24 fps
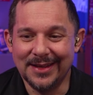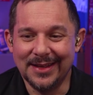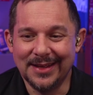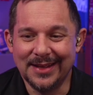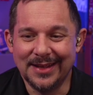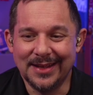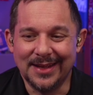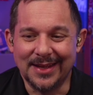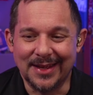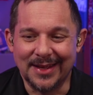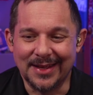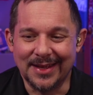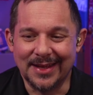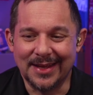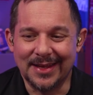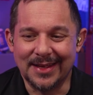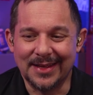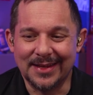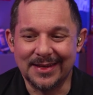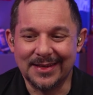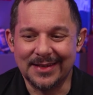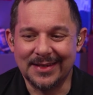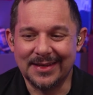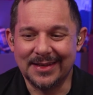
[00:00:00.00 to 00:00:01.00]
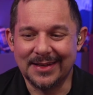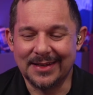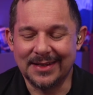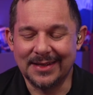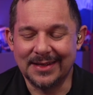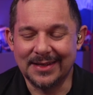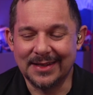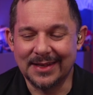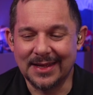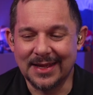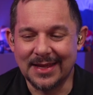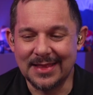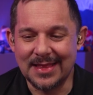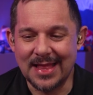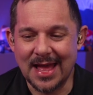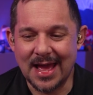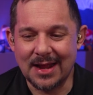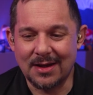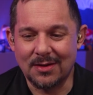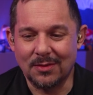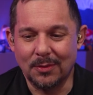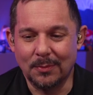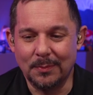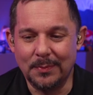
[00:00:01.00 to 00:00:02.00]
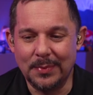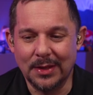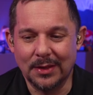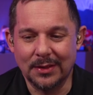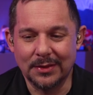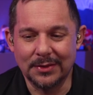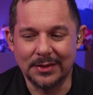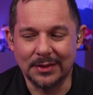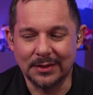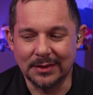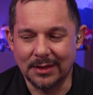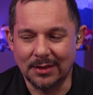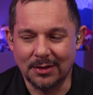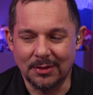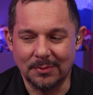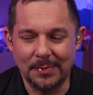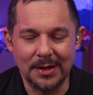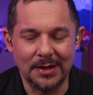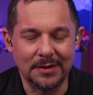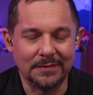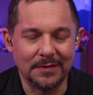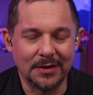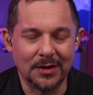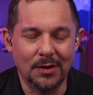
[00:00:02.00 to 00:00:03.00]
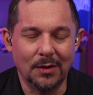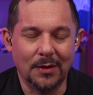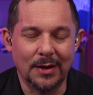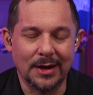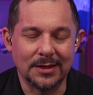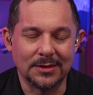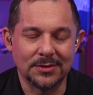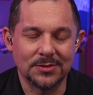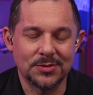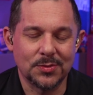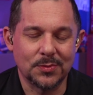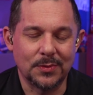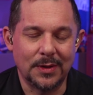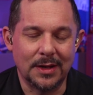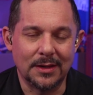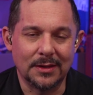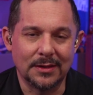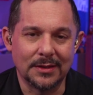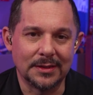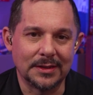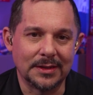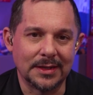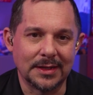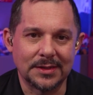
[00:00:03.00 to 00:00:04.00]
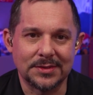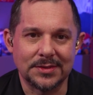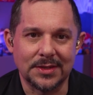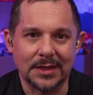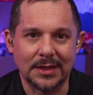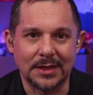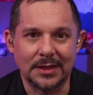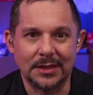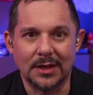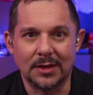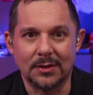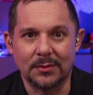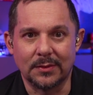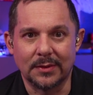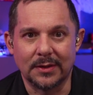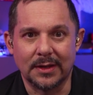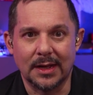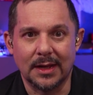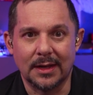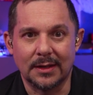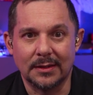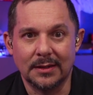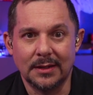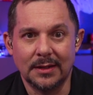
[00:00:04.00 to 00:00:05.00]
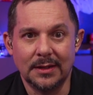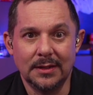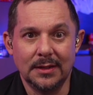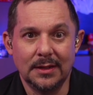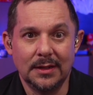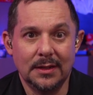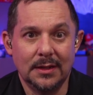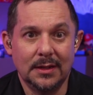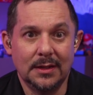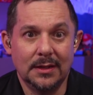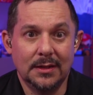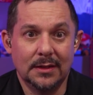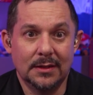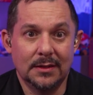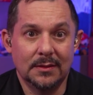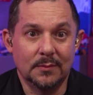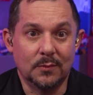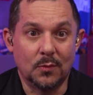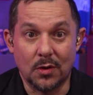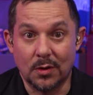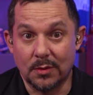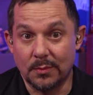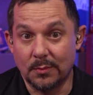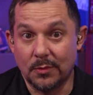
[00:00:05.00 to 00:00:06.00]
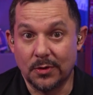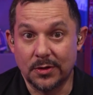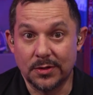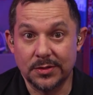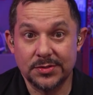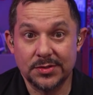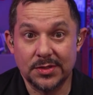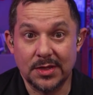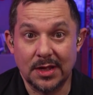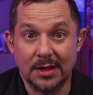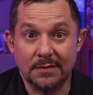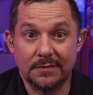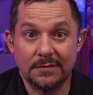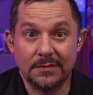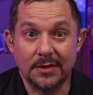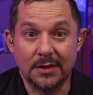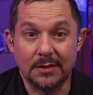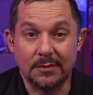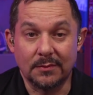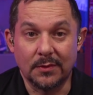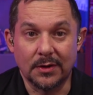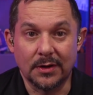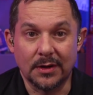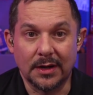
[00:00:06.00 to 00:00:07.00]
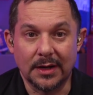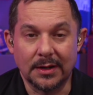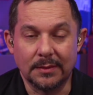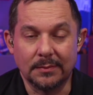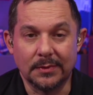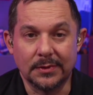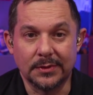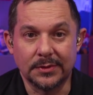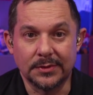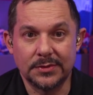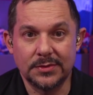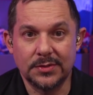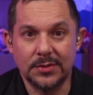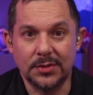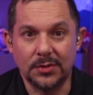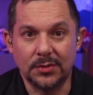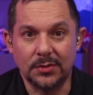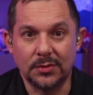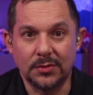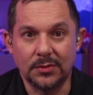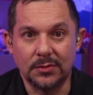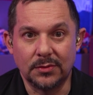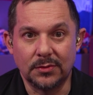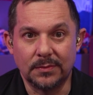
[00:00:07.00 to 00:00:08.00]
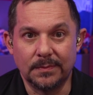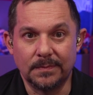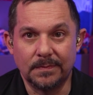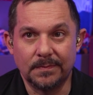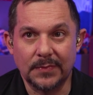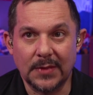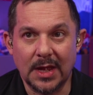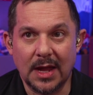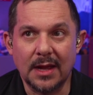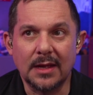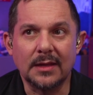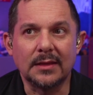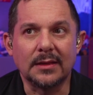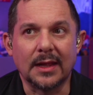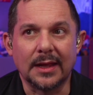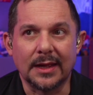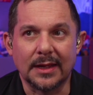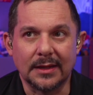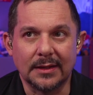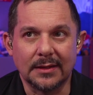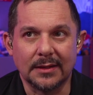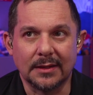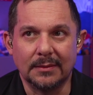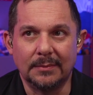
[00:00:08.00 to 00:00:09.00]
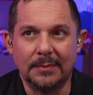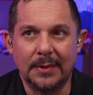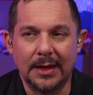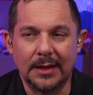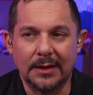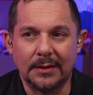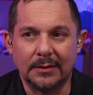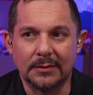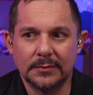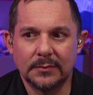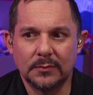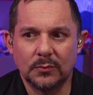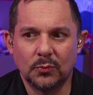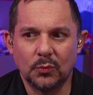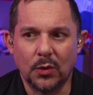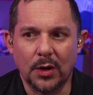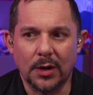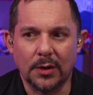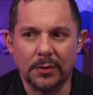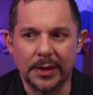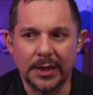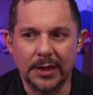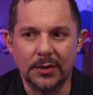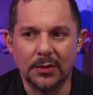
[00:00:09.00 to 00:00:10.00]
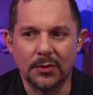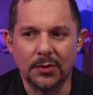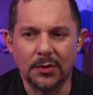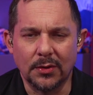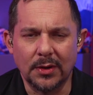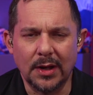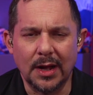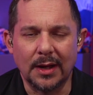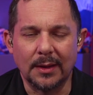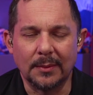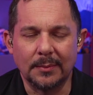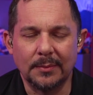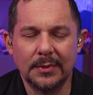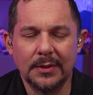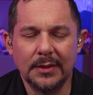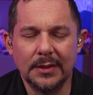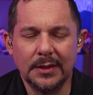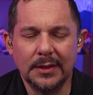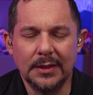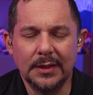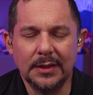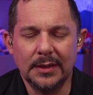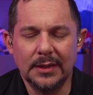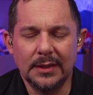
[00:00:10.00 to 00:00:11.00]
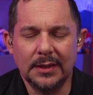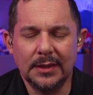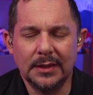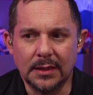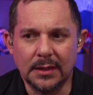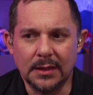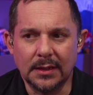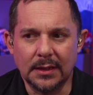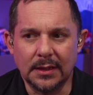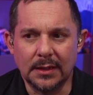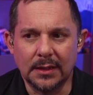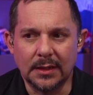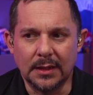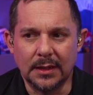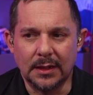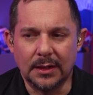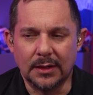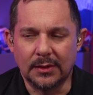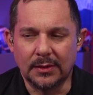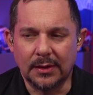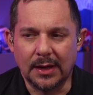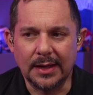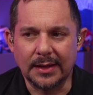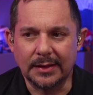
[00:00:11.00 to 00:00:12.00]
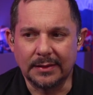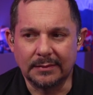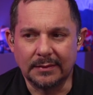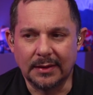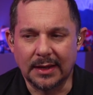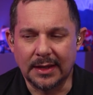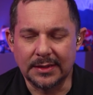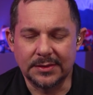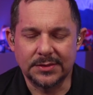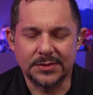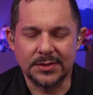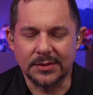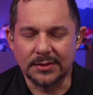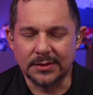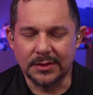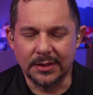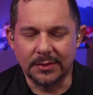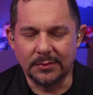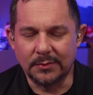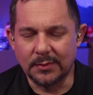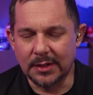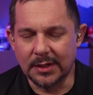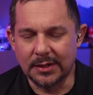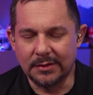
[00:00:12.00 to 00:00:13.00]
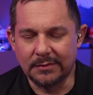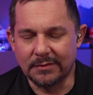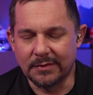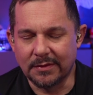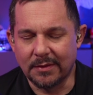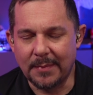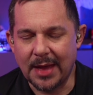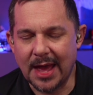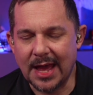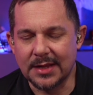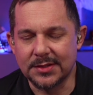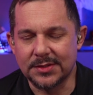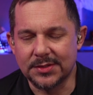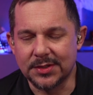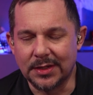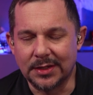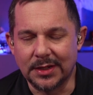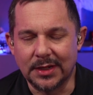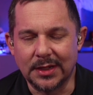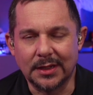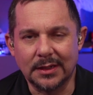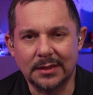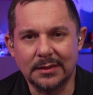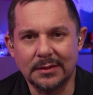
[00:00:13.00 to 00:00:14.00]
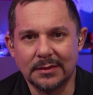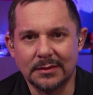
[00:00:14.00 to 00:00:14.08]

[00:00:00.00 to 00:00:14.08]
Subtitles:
And that'll build a little bit of a groundswell. And next thing you know, we got more and more stuff that we're able to highlight about where we grew up. You know, I certainly wouldn't have imagined it.